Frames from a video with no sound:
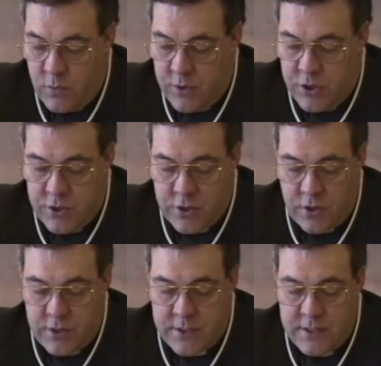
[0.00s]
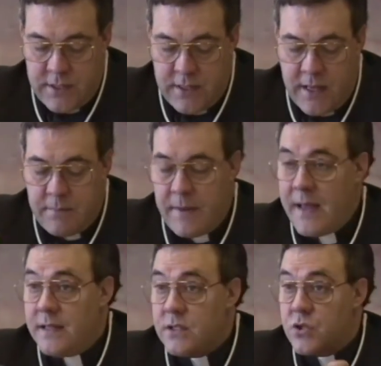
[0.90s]
which asserts that
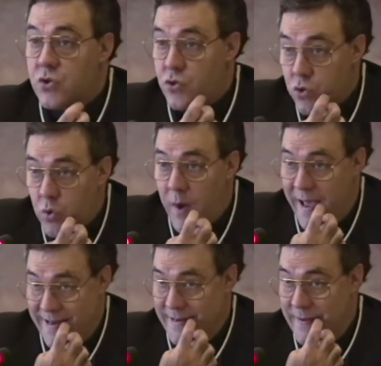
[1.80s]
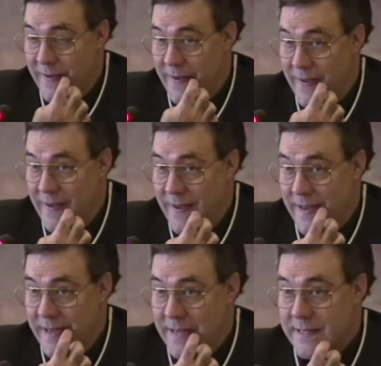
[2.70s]
man's true end
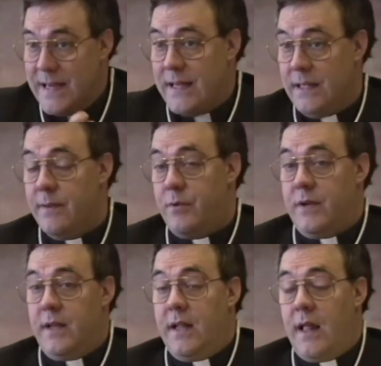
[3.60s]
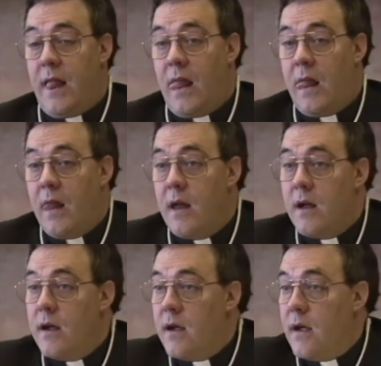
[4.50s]
is not liberty,
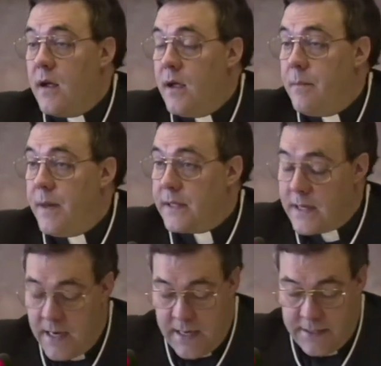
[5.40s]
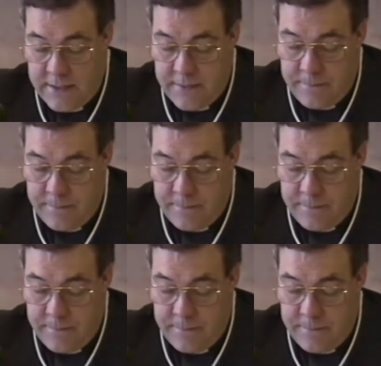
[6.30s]
but God.